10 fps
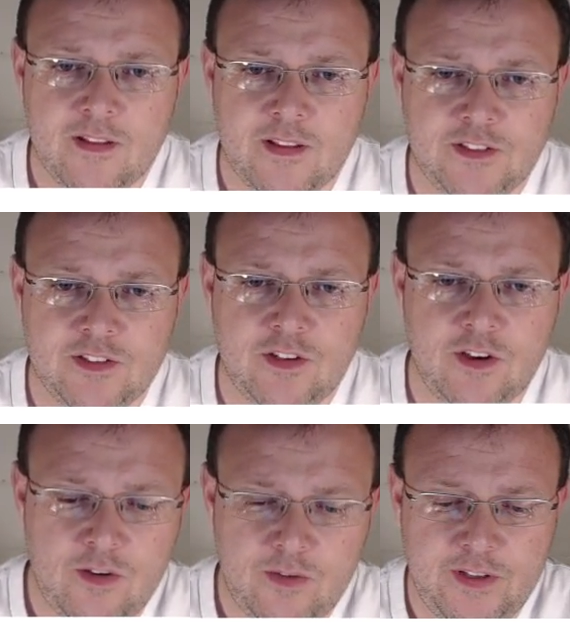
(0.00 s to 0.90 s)
let's
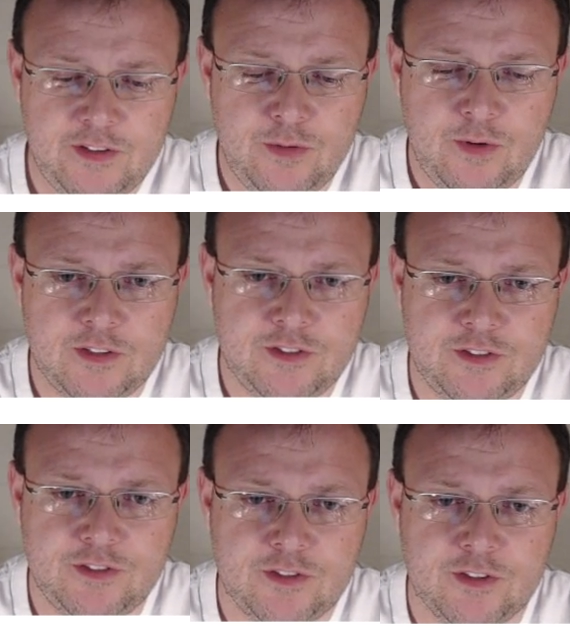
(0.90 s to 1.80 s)
go into our
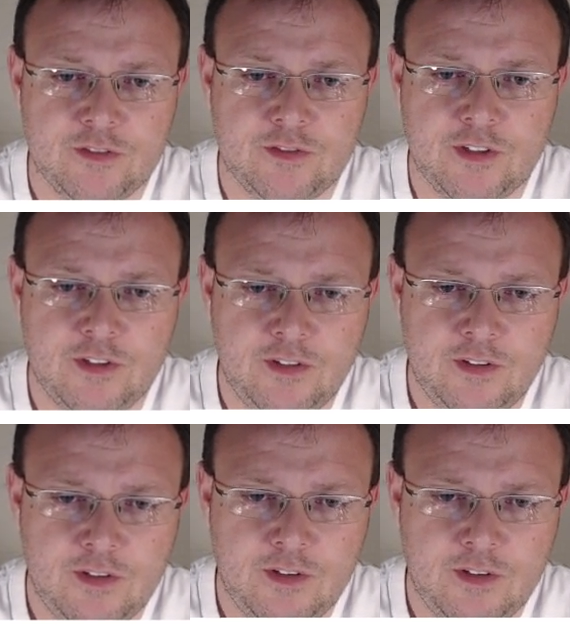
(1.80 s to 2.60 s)
server.